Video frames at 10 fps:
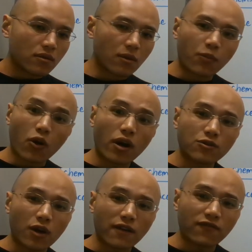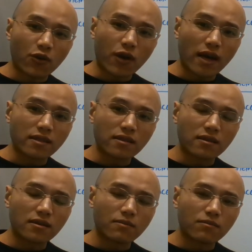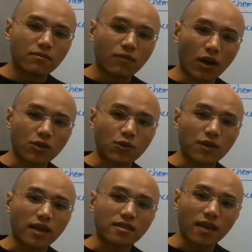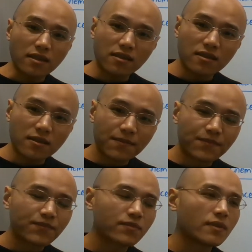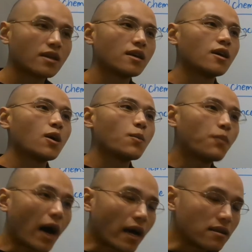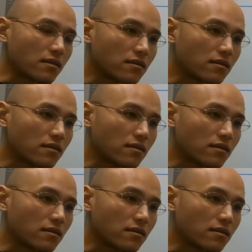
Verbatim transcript: the boron trifluoride molecule exists, but